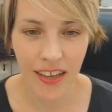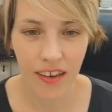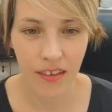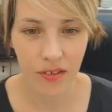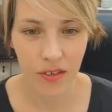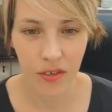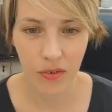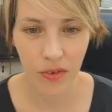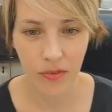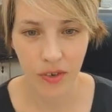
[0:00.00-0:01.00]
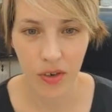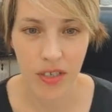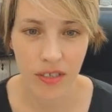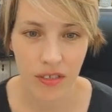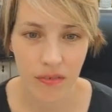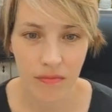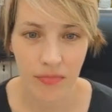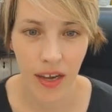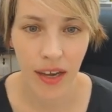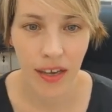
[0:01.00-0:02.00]
and also, of course,
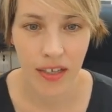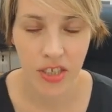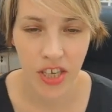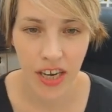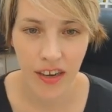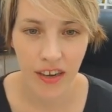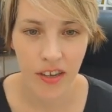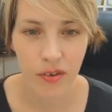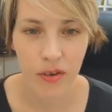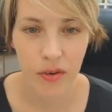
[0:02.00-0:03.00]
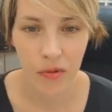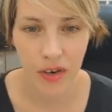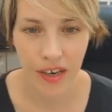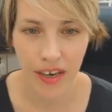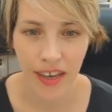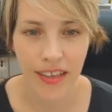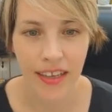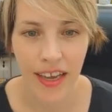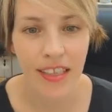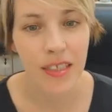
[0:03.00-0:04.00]
share your work
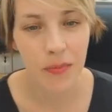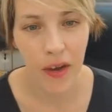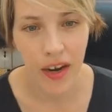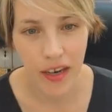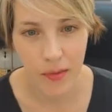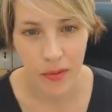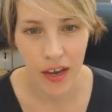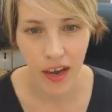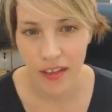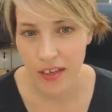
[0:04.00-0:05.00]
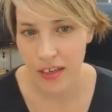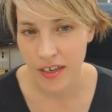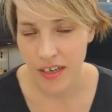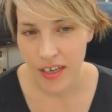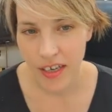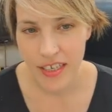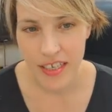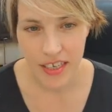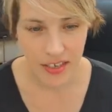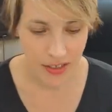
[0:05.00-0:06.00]
and get inspired by other
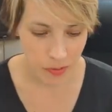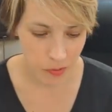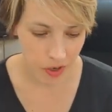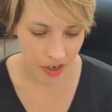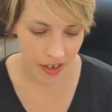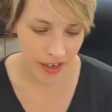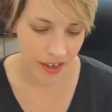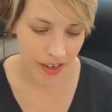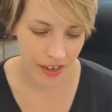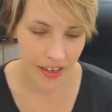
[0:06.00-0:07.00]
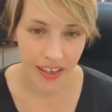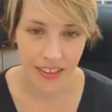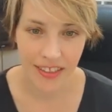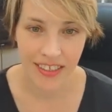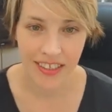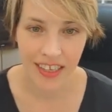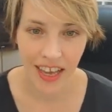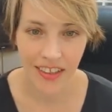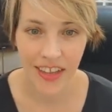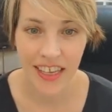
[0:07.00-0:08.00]
knitters' work in this
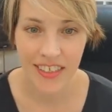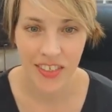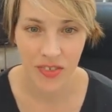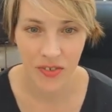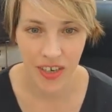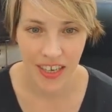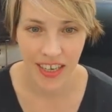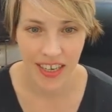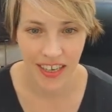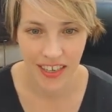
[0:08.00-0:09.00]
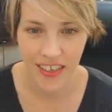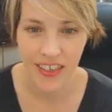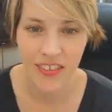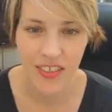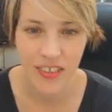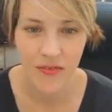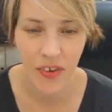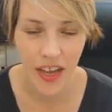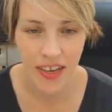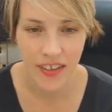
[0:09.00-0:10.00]
cowl as it's running in these
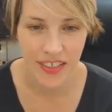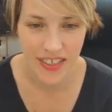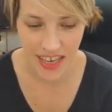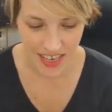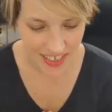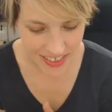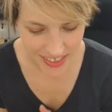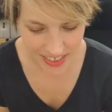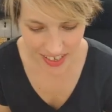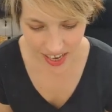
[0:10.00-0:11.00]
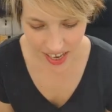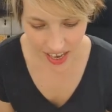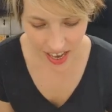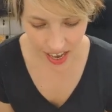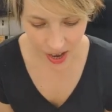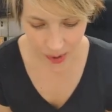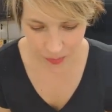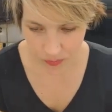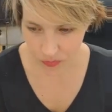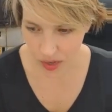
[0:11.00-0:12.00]
final days.
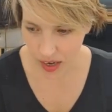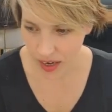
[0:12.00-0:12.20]
And